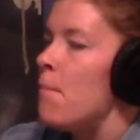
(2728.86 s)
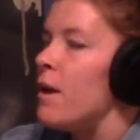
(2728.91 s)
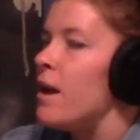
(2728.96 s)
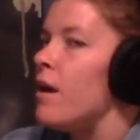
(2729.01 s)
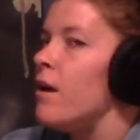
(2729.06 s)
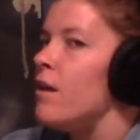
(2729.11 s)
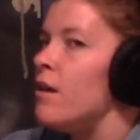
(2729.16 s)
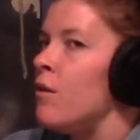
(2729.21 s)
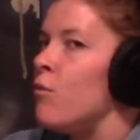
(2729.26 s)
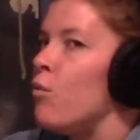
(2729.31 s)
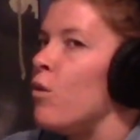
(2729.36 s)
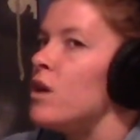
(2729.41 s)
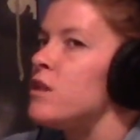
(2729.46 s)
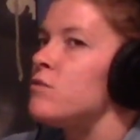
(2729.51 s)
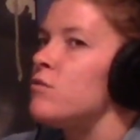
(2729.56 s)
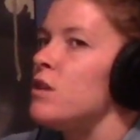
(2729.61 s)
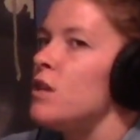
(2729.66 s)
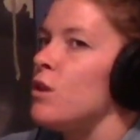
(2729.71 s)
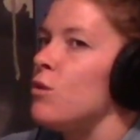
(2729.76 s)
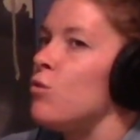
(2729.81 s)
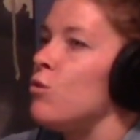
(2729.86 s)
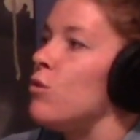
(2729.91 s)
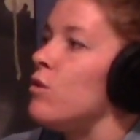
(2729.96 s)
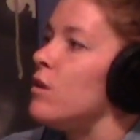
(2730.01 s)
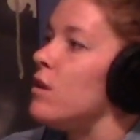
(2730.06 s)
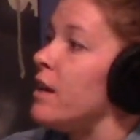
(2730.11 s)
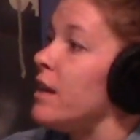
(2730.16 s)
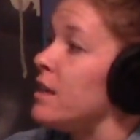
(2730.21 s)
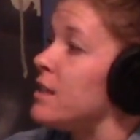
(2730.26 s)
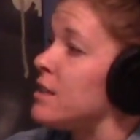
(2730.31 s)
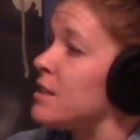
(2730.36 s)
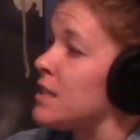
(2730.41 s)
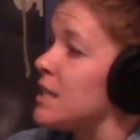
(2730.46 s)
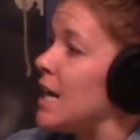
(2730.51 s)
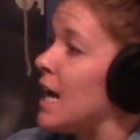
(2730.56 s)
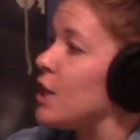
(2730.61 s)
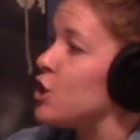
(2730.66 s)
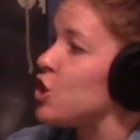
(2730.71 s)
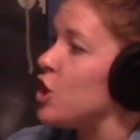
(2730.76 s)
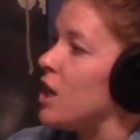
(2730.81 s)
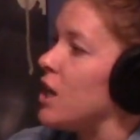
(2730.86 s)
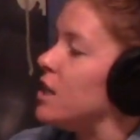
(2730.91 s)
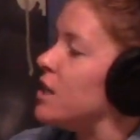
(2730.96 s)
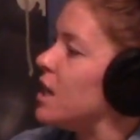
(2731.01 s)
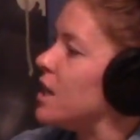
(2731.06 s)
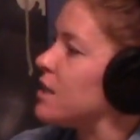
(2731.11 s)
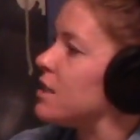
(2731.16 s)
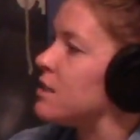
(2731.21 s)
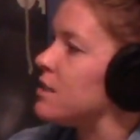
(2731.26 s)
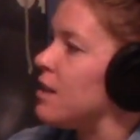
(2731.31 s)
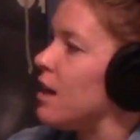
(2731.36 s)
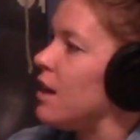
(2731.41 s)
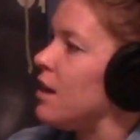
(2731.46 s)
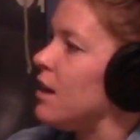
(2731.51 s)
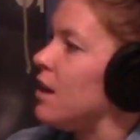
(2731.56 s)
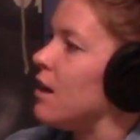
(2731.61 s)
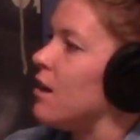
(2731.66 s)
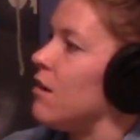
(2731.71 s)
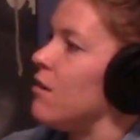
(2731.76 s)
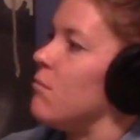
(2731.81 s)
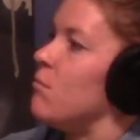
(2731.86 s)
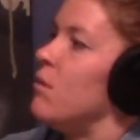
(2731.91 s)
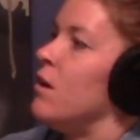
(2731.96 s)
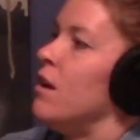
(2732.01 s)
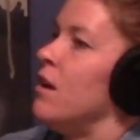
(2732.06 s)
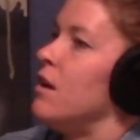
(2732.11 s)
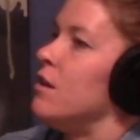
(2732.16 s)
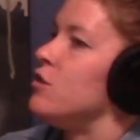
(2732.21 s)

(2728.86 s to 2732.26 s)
But it was really cool, like snatching in that stadium,